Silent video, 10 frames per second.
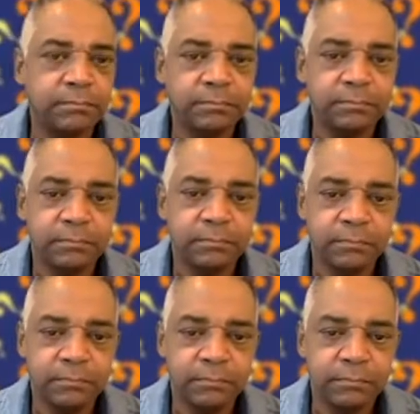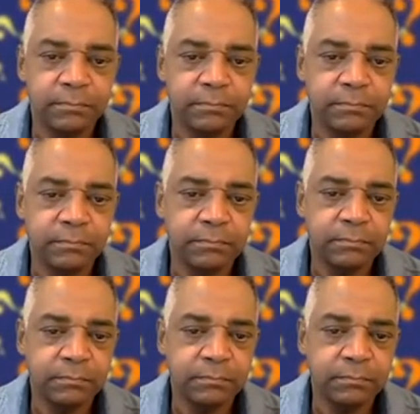
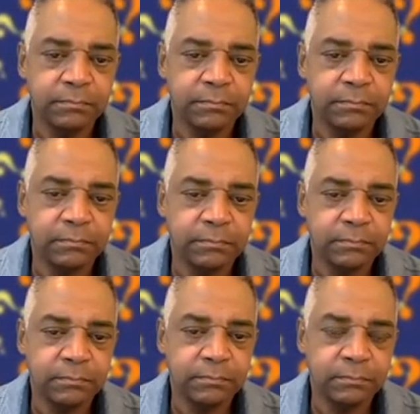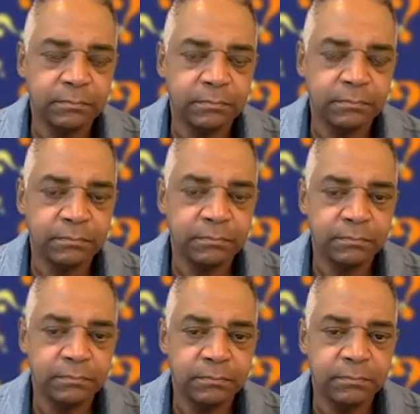
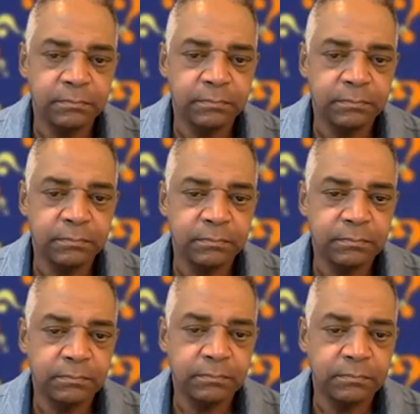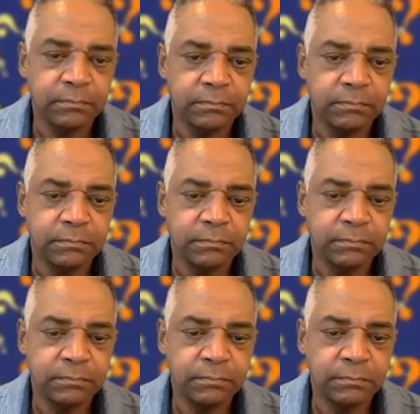
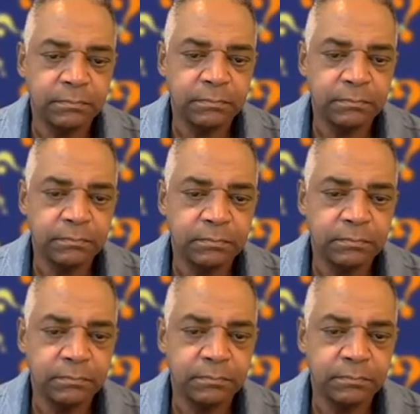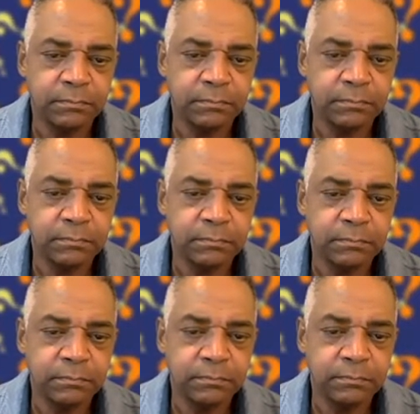
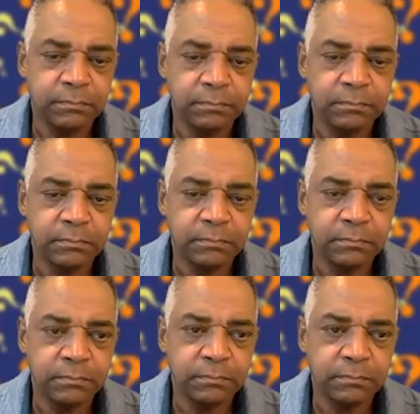No words are spoken by the person on screen.